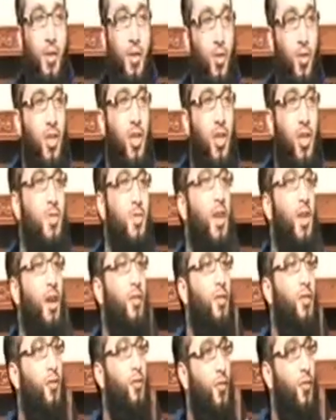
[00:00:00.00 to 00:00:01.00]
these are
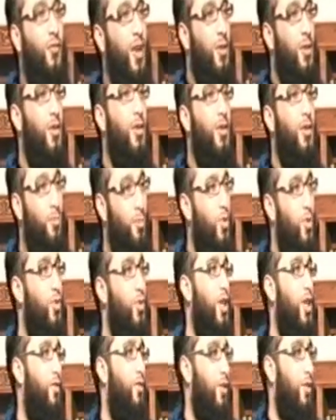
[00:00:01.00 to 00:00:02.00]
non-Muslims, they are free
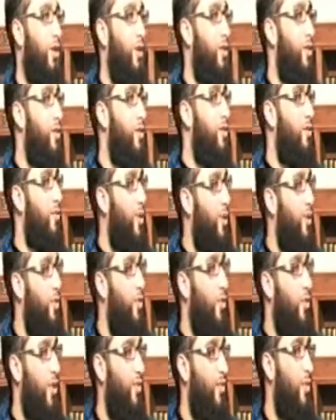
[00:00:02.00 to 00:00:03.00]
booty for us.
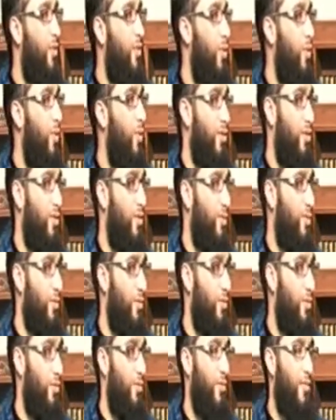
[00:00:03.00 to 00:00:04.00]
We can do whatever we
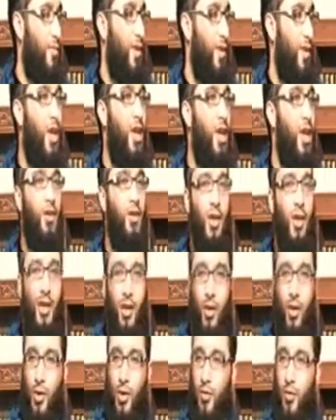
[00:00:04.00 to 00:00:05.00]
want. He
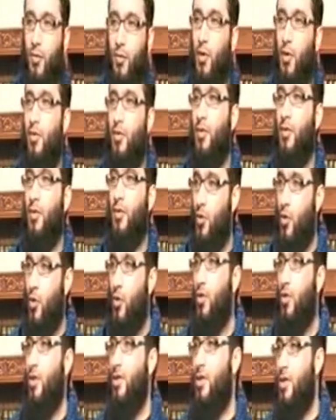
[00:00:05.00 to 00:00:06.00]
got involved in
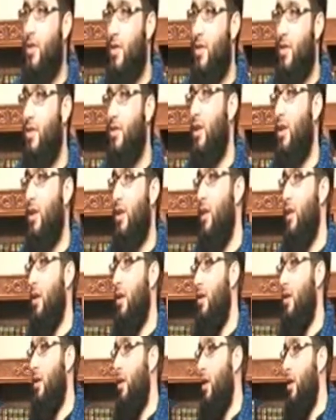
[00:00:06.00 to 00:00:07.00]
fraud and things
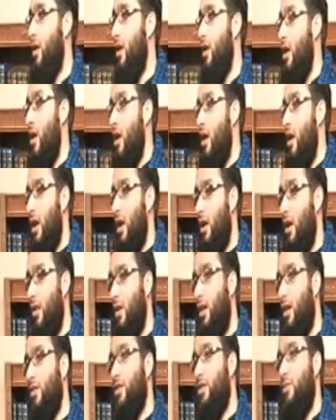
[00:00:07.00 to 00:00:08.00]
like that.
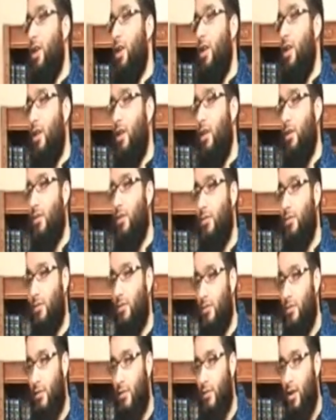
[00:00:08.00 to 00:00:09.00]
And ultimately,
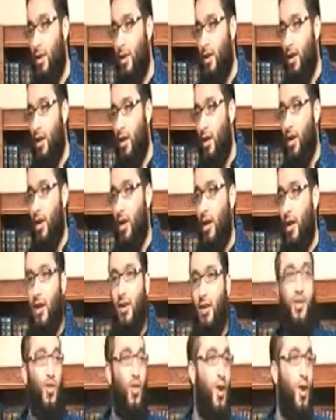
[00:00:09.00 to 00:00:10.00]

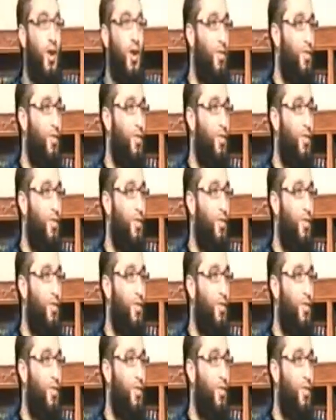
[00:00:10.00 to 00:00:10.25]
I